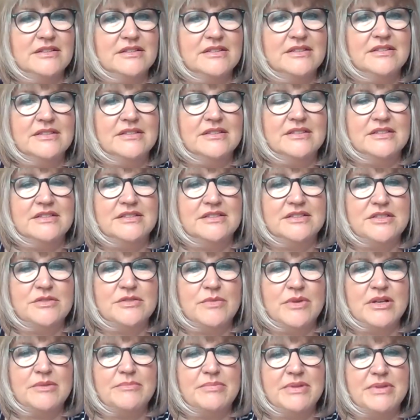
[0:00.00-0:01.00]
Do you
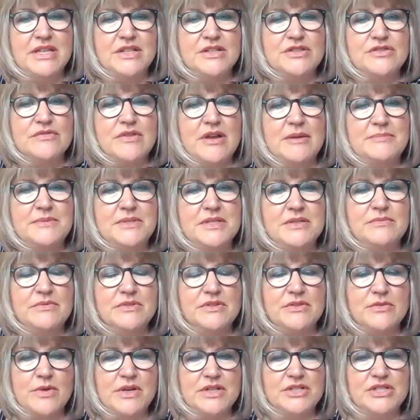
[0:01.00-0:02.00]
want to be interrupted
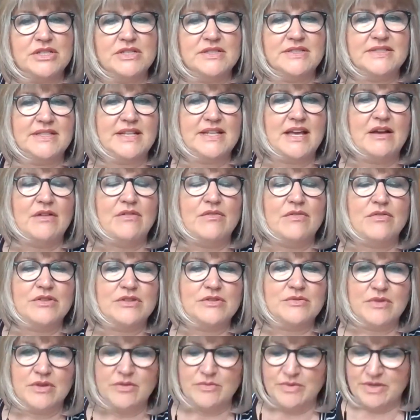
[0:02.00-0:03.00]
with questions now, or do
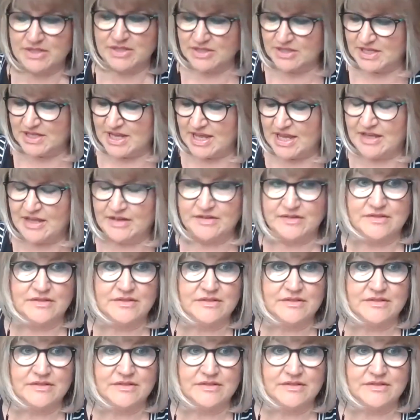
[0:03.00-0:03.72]
you want to wait till the end?